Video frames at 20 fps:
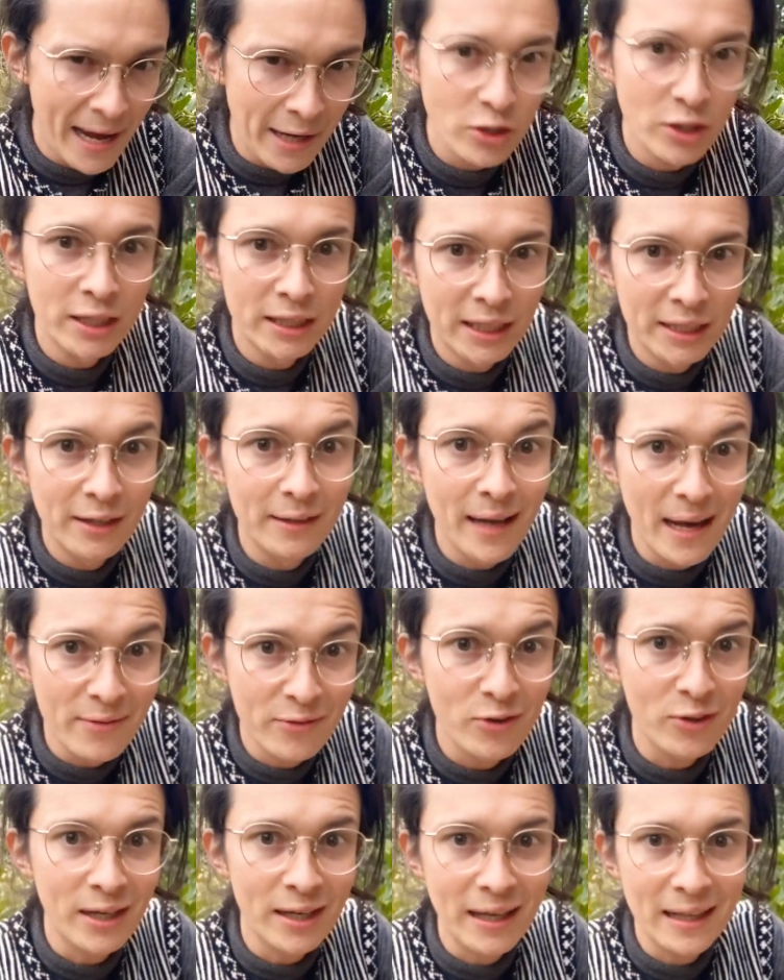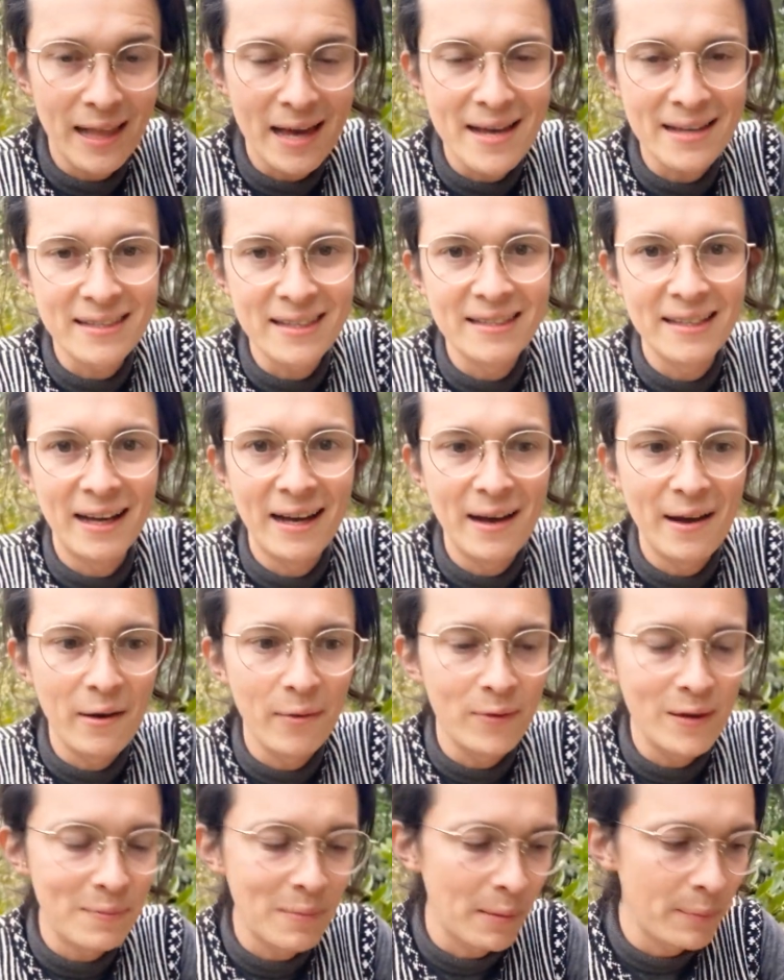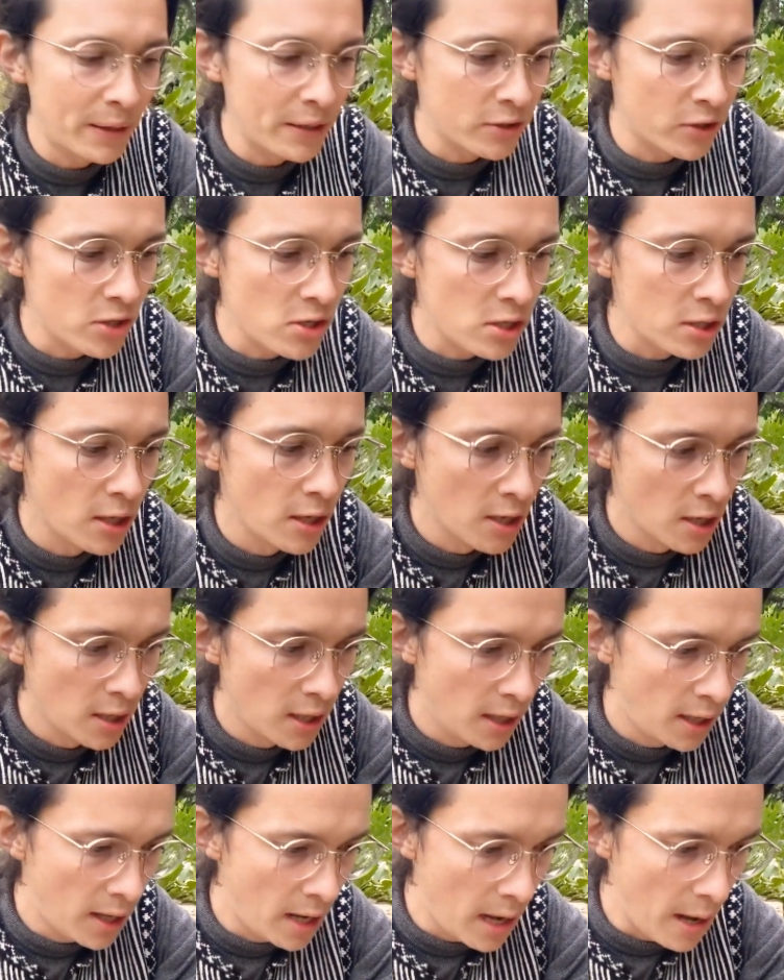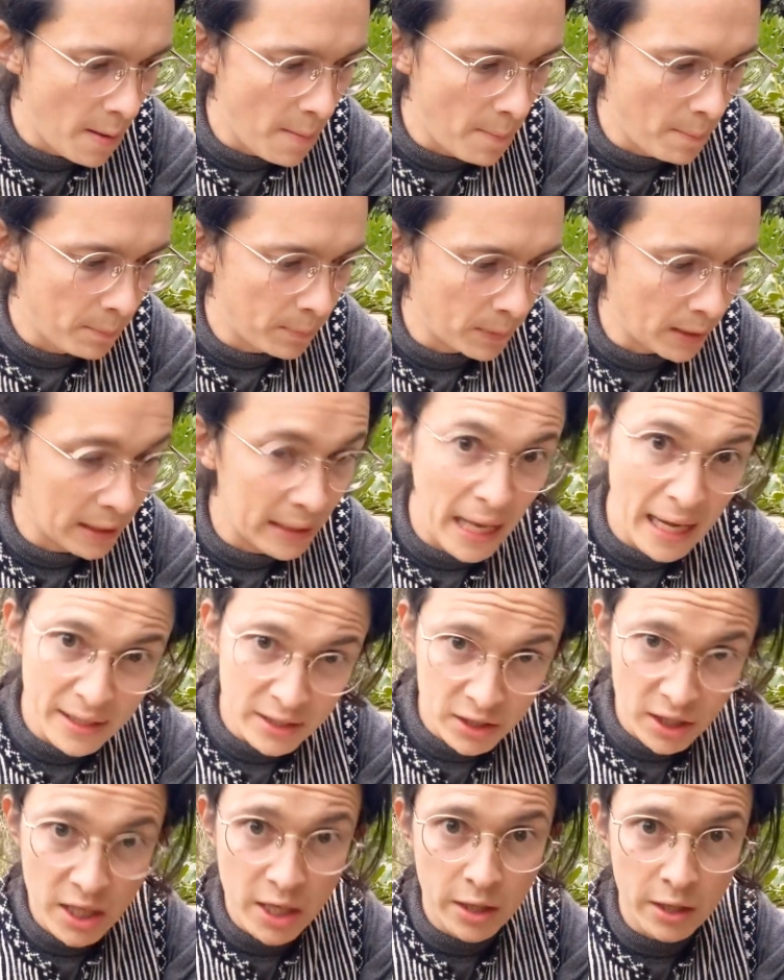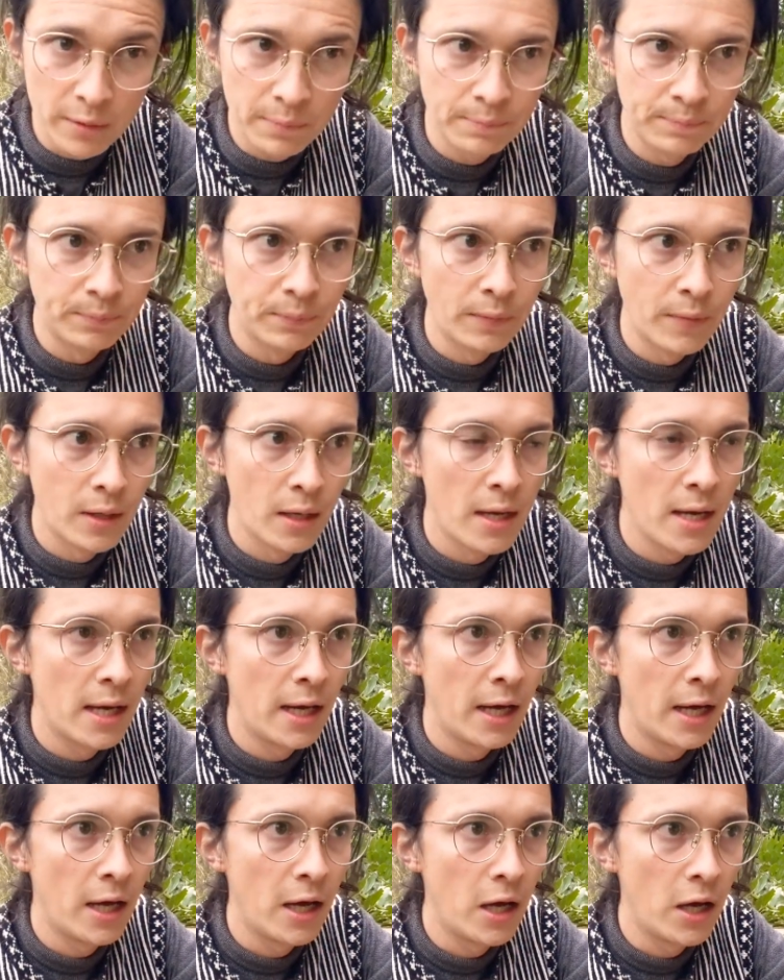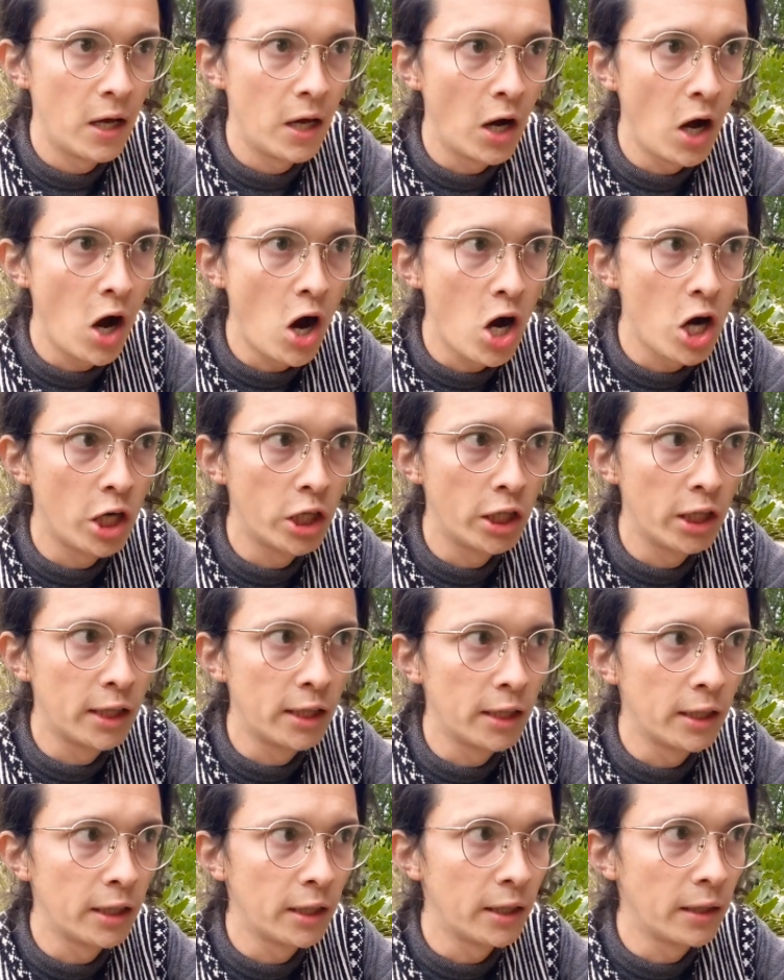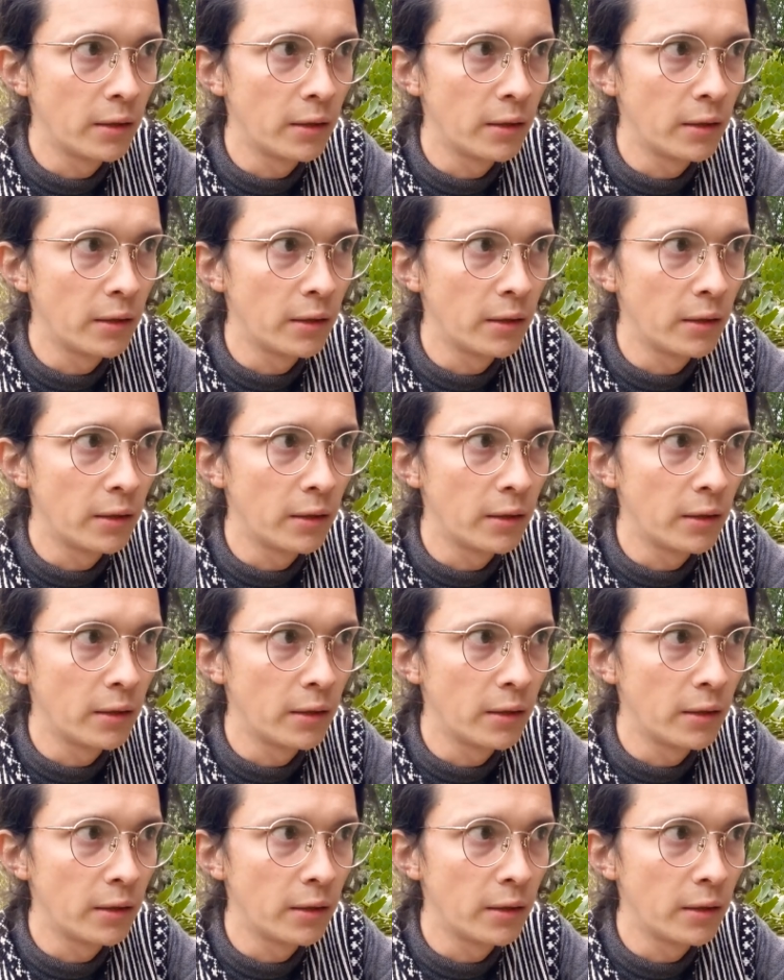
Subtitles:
actually did a live cooking class with my patrons last year on